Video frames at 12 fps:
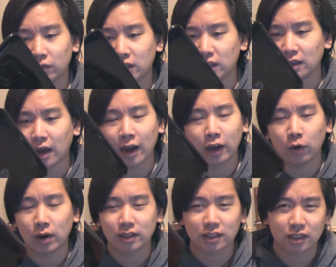the
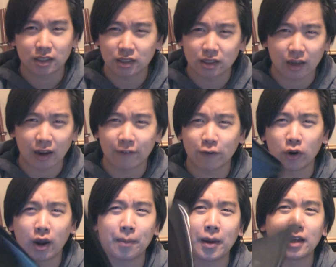iOS iPhone
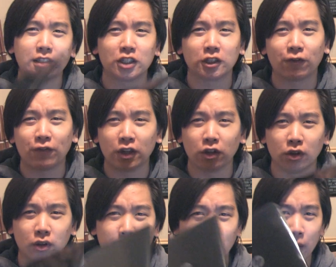iPads just feel
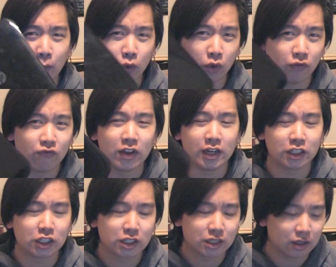a lot more
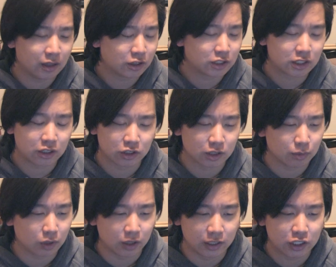finished. There's still
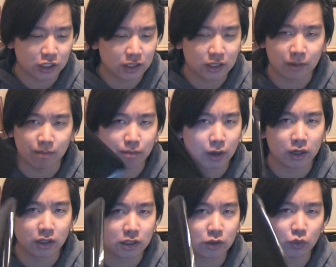some glitches and
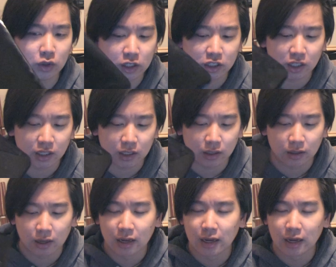bugs with this thing.